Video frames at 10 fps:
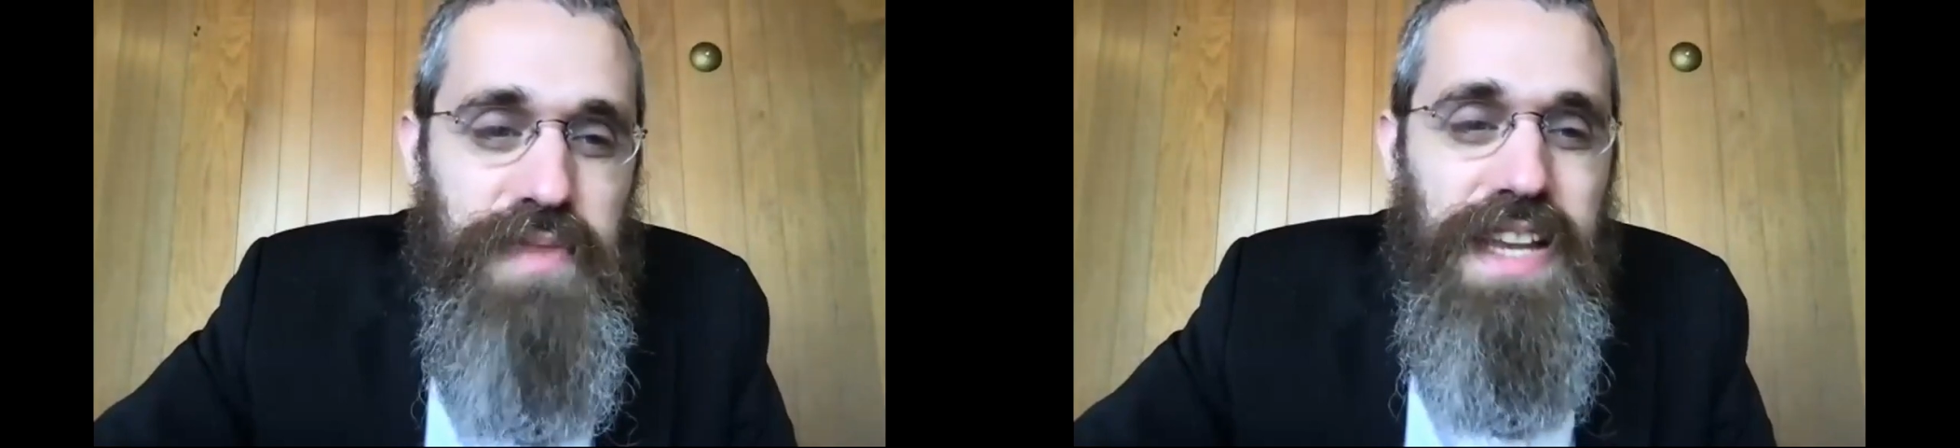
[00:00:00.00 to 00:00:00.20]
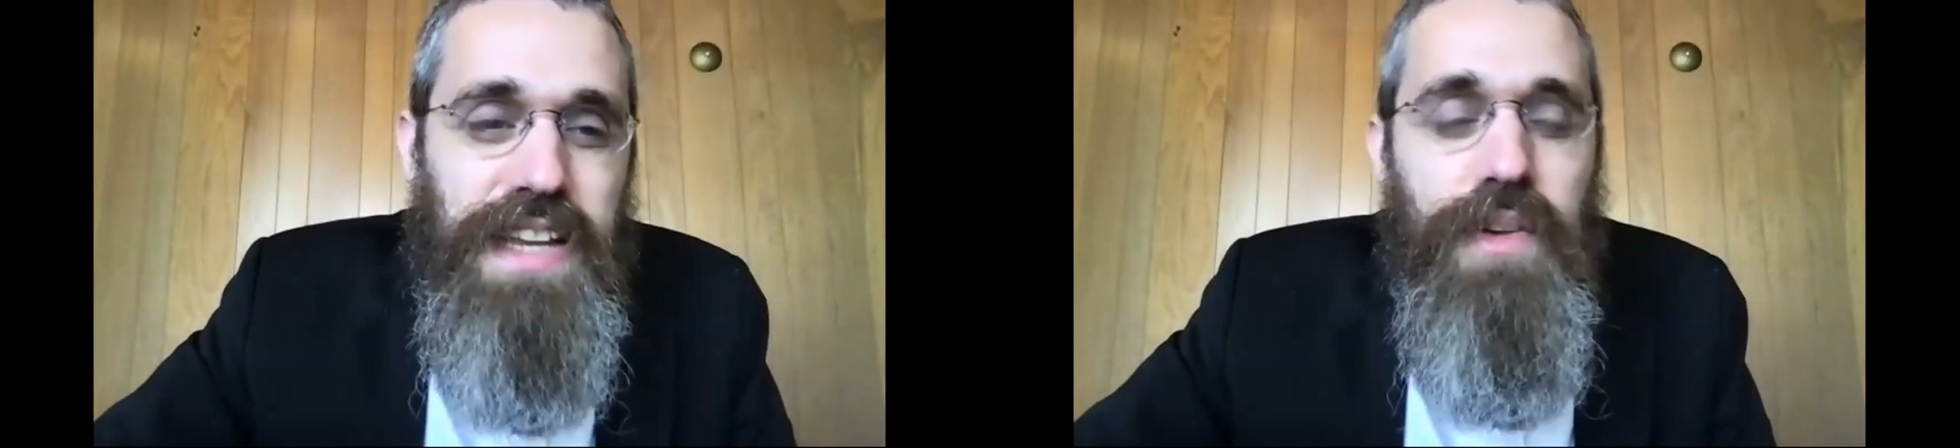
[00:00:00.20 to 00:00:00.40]

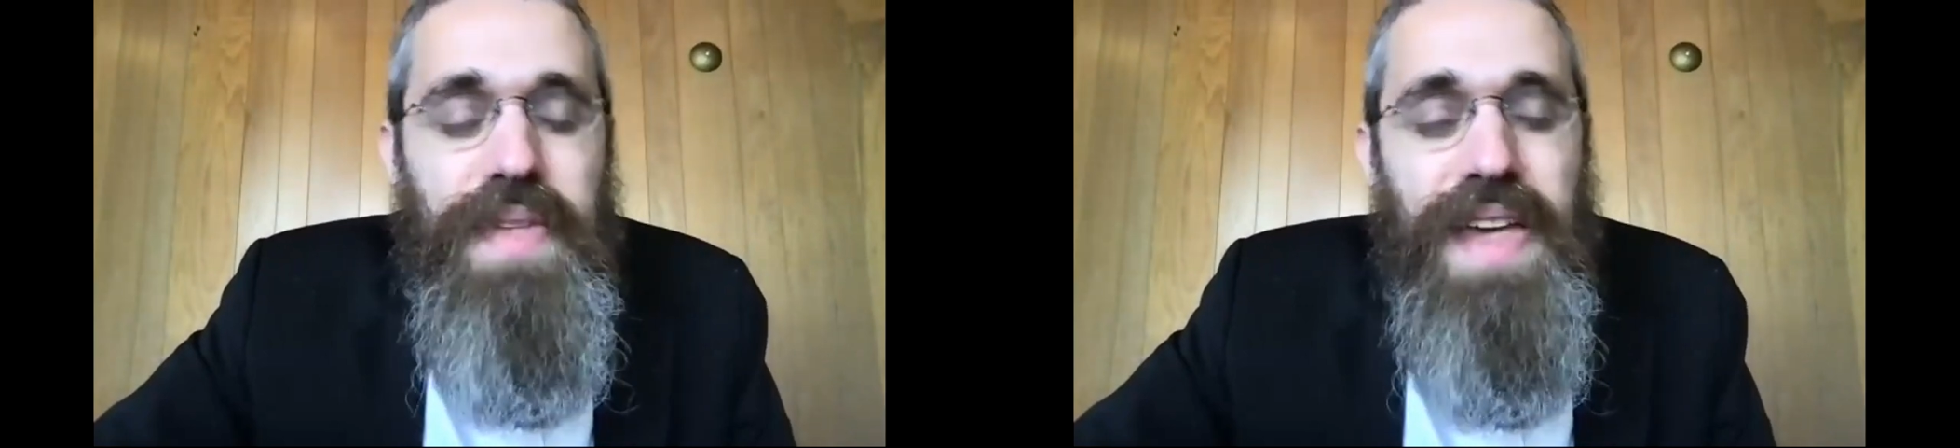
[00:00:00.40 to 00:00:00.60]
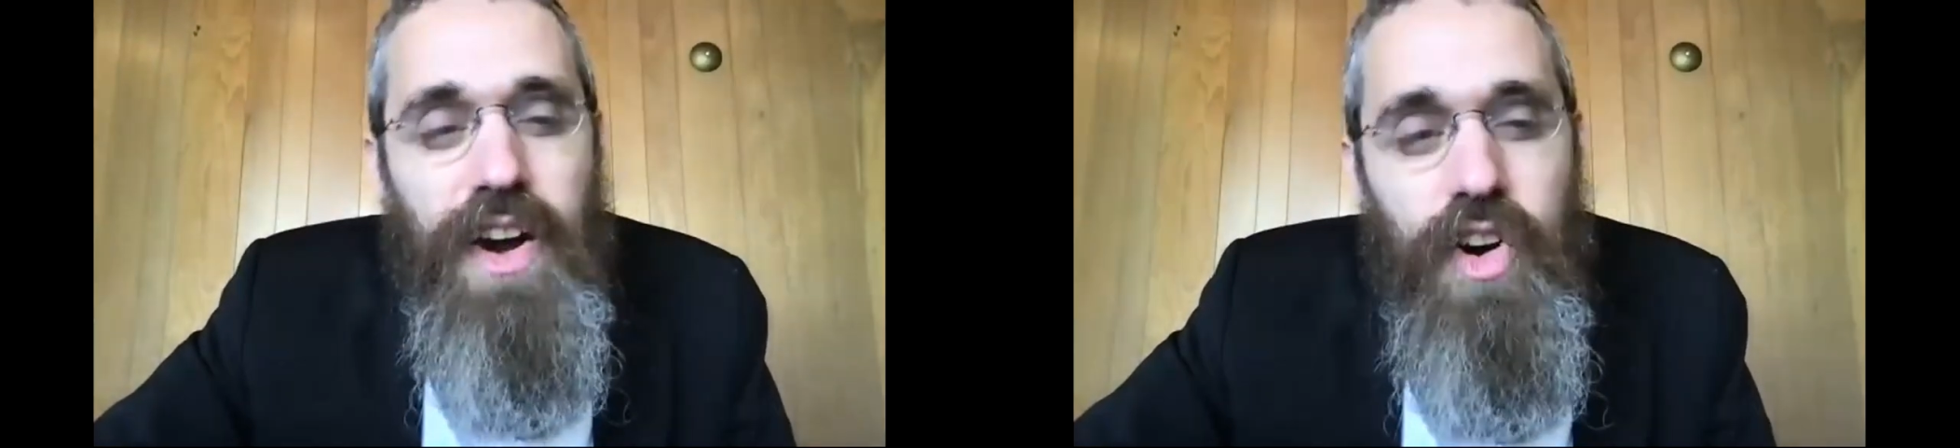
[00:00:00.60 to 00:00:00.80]
Make it from
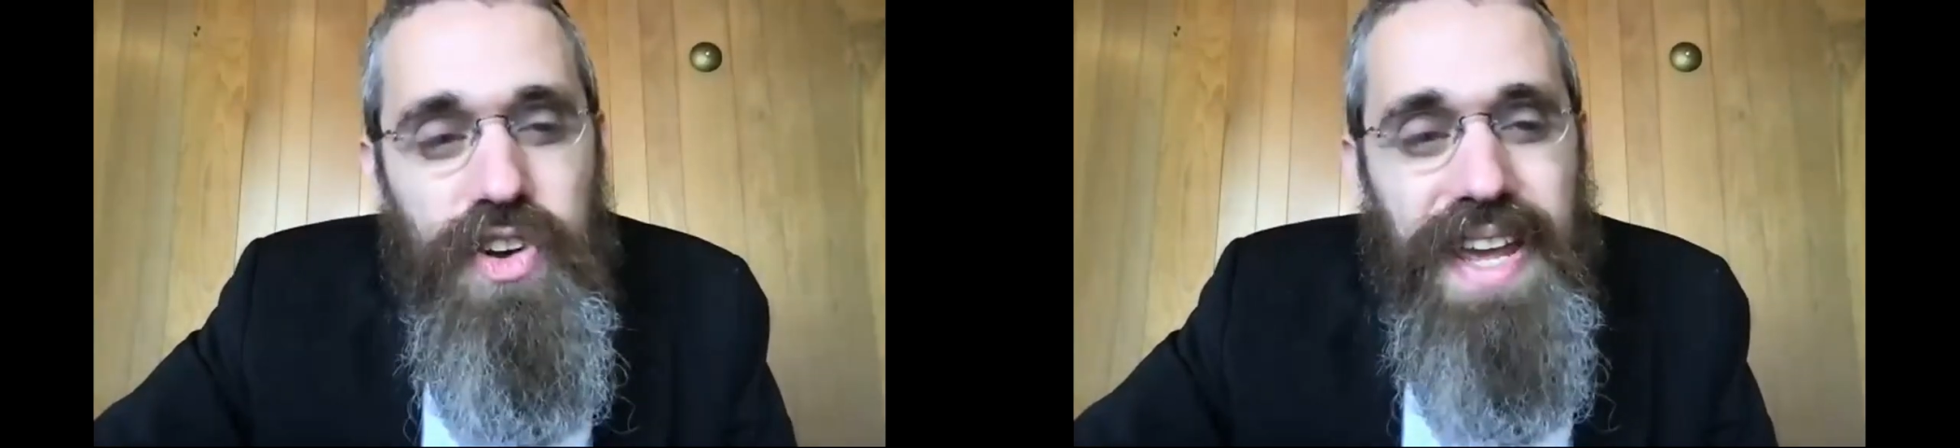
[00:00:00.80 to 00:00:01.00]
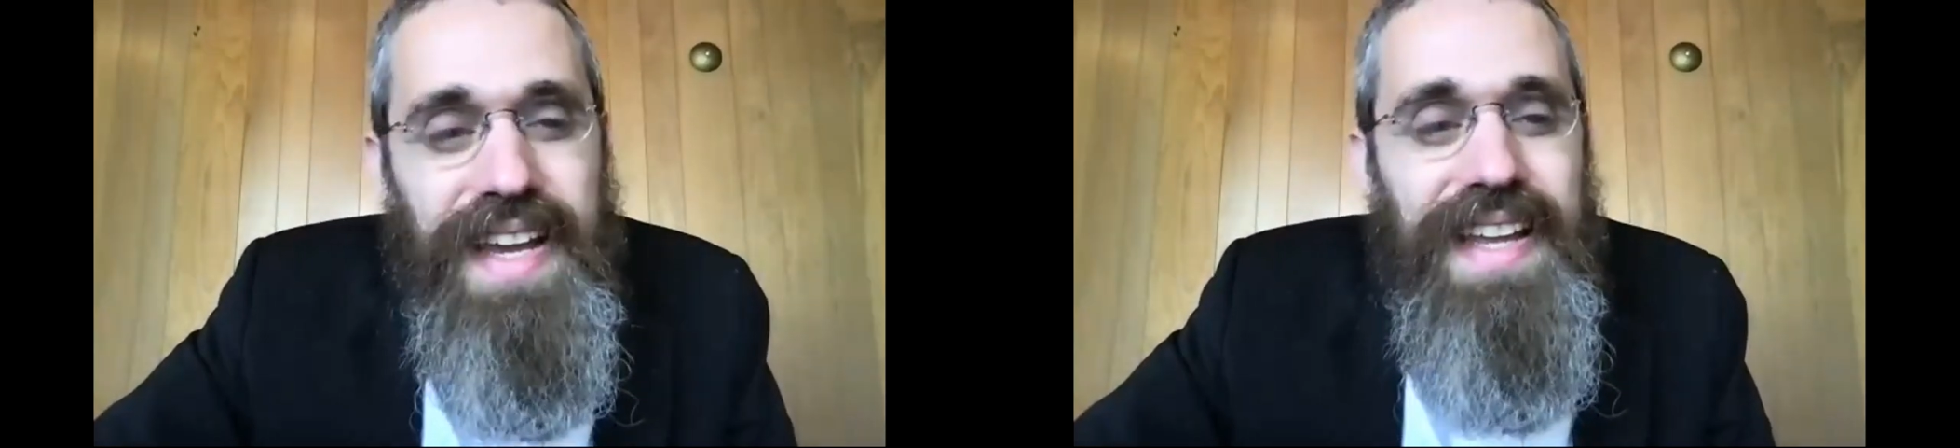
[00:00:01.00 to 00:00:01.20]
the
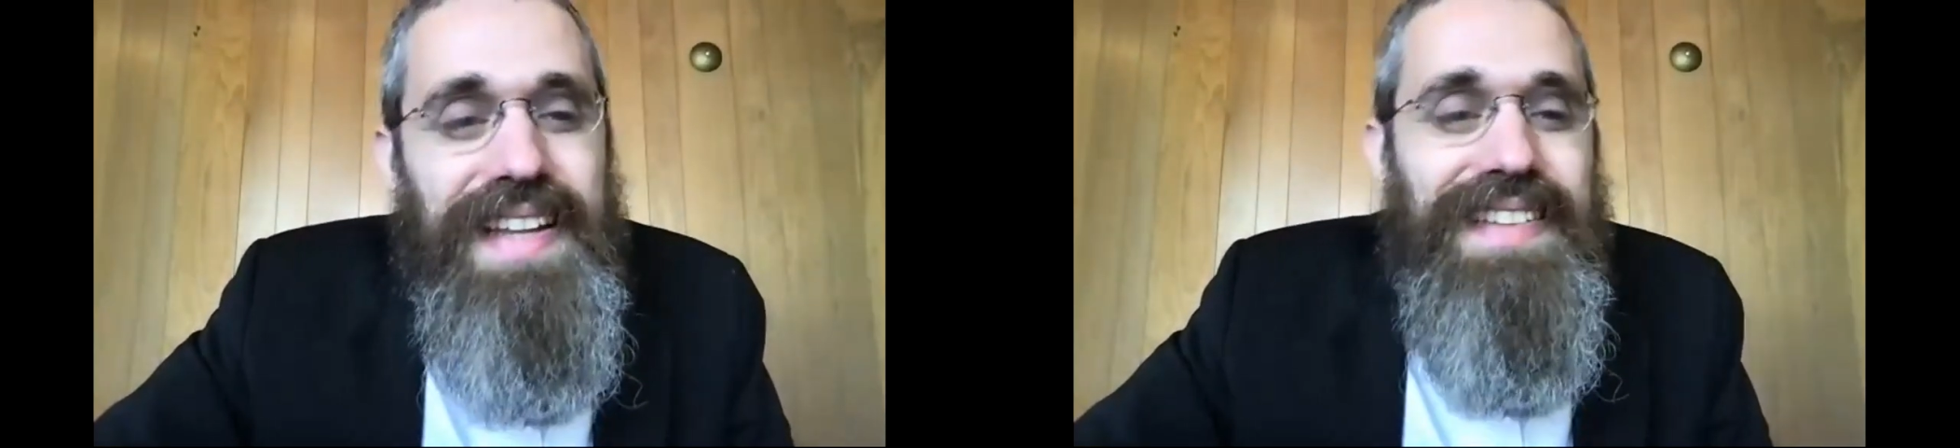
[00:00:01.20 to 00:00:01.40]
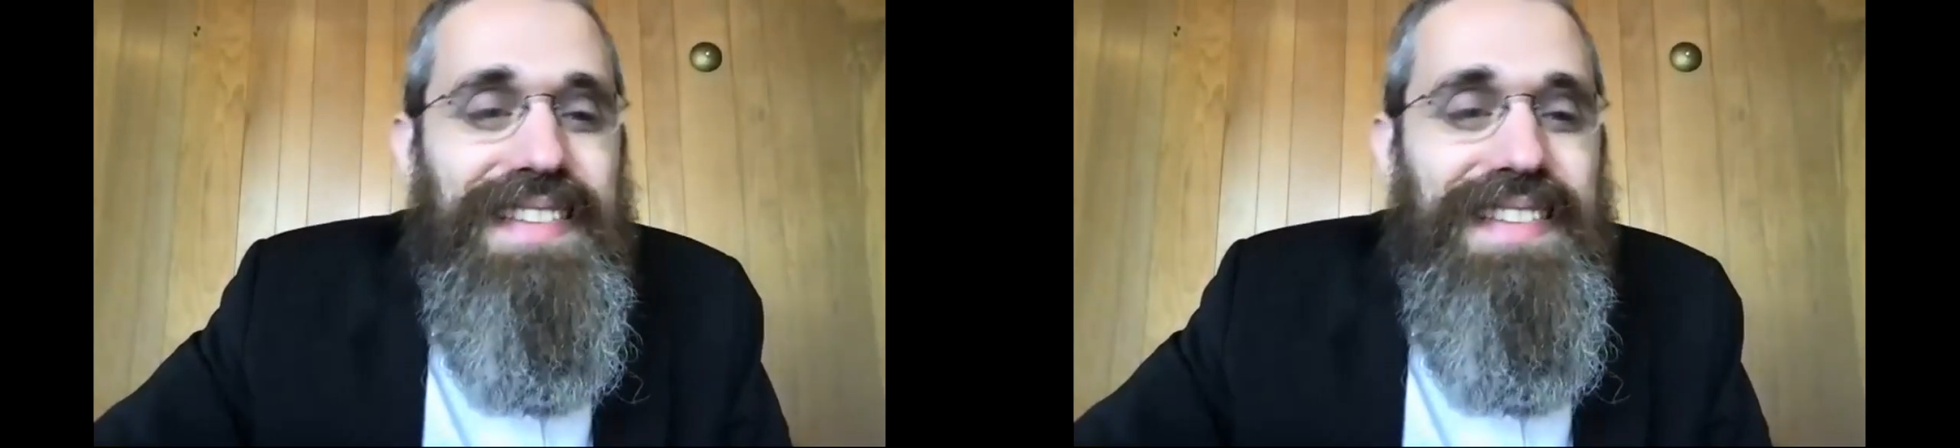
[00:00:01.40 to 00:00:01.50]
oneg,